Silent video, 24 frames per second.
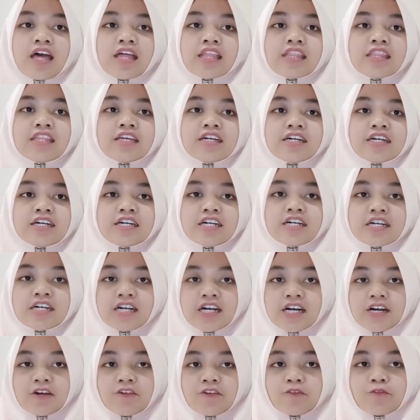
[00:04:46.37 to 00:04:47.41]

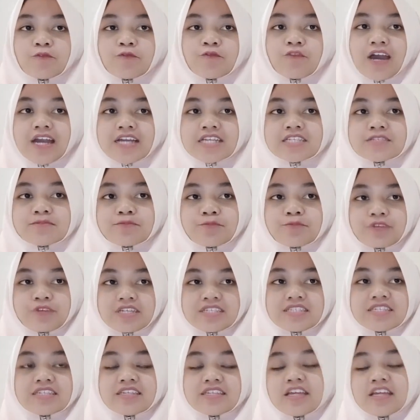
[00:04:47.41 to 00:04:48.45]
the vice
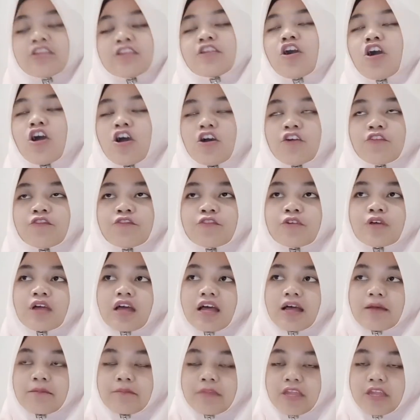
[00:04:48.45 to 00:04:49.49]
president of
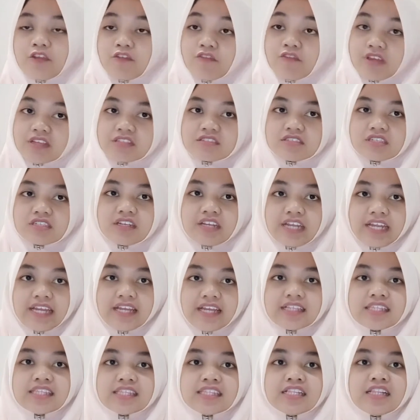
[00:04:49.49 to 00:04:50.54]

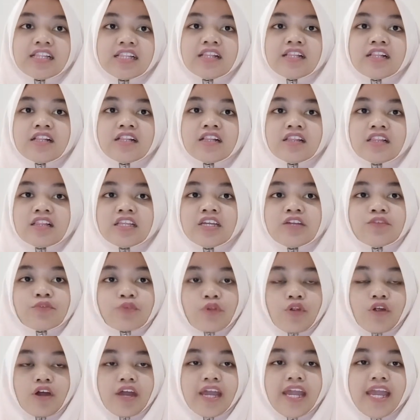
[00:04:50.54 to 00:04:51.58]
manufacturing, the
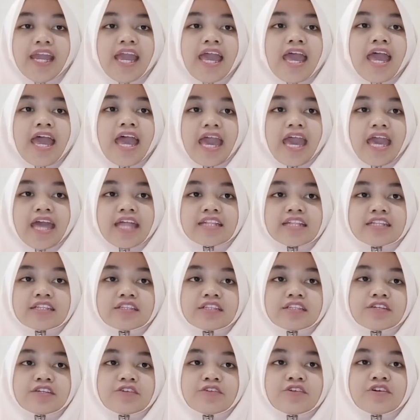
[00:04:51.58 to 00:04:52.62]
Leroy,
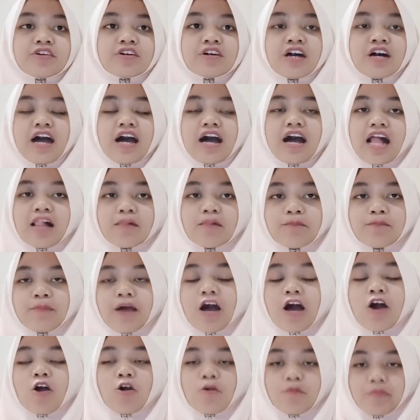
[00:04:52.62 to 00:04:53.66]
and the
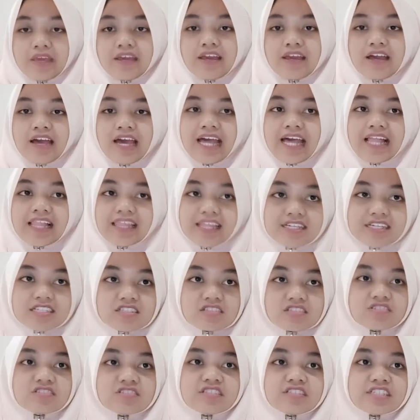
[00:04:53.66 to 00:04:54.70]
Alpha Omega
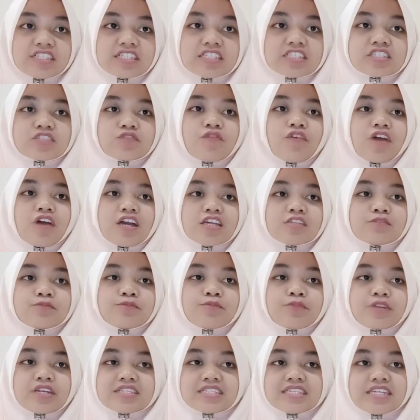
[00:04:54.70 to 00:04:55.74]
Electronics vice
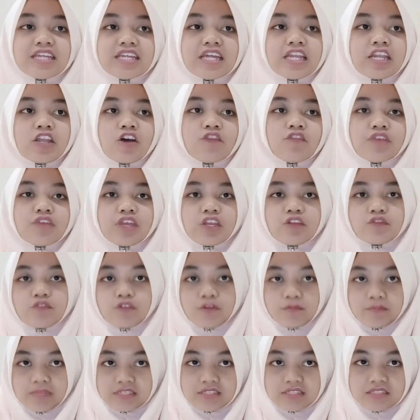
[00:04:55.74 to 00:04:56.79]
president of
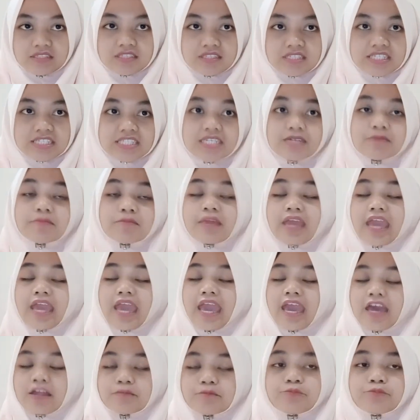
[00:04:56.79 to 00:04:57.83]
information system
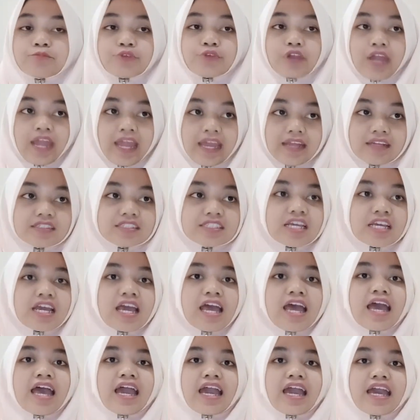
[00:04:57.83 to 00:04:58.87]
and brand,
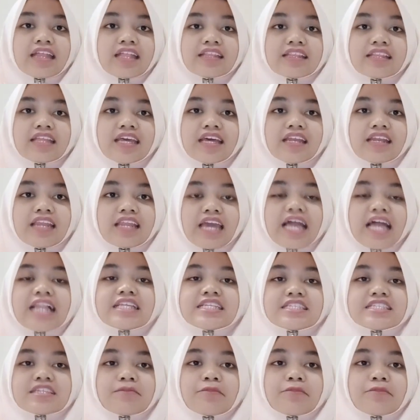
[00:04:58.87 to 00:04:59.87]
and then Elizabeth